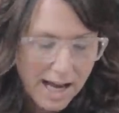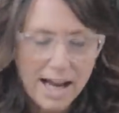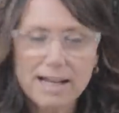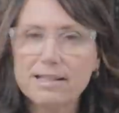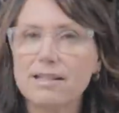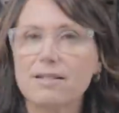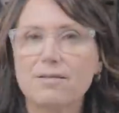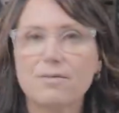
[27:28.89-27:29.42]

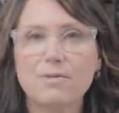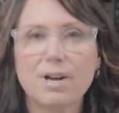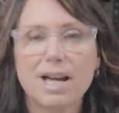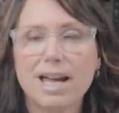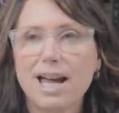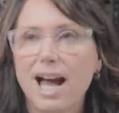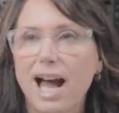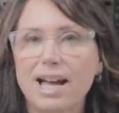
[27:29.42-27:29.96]
I
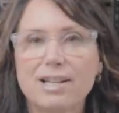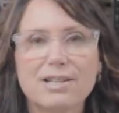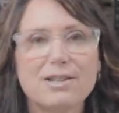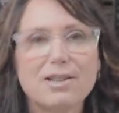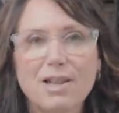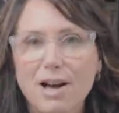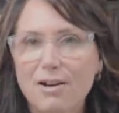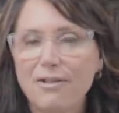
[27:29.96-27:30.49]

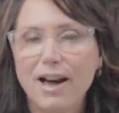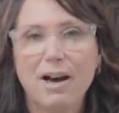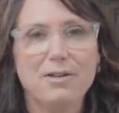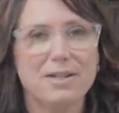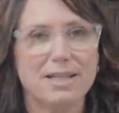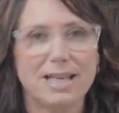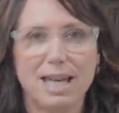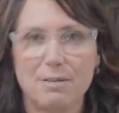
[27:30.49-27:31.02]
just love
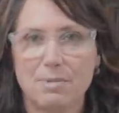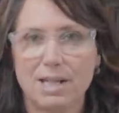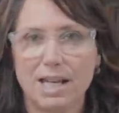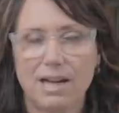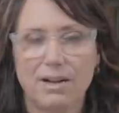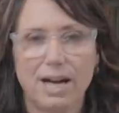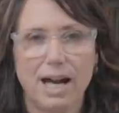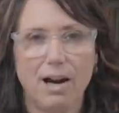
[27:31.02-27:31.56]
how this came together,